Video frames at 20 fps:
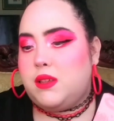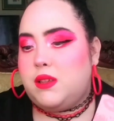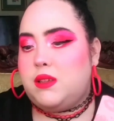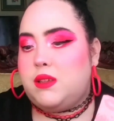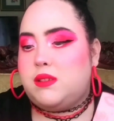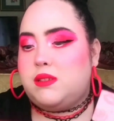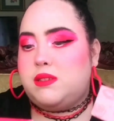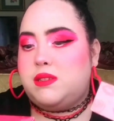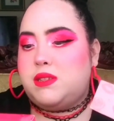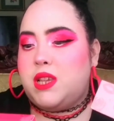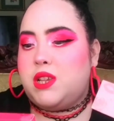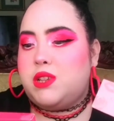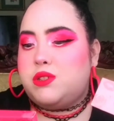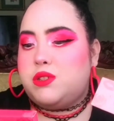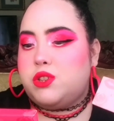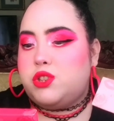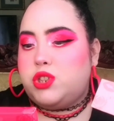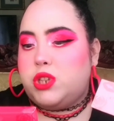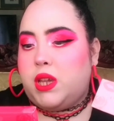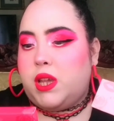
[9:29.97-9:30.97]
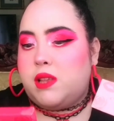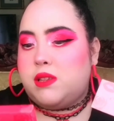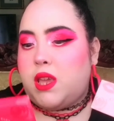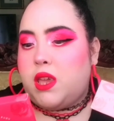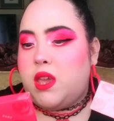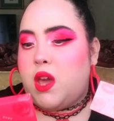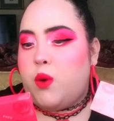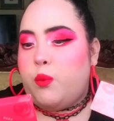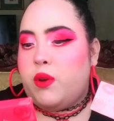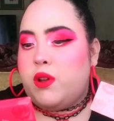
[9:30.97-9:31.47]
There's 6 shades. I
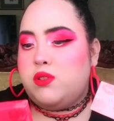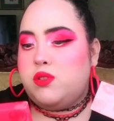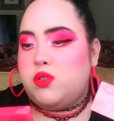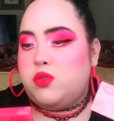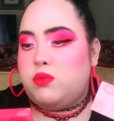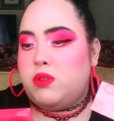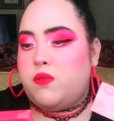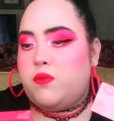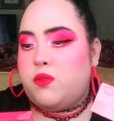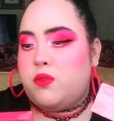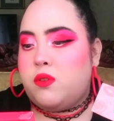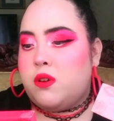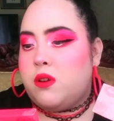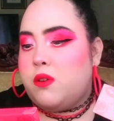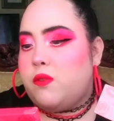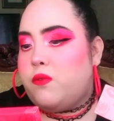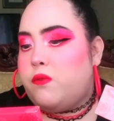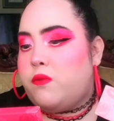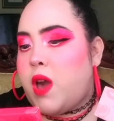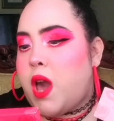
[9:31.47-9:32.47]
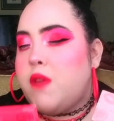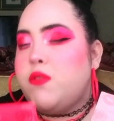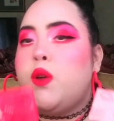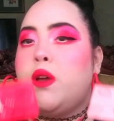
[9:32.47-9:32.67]
get 1, 2, 3, 4, 5.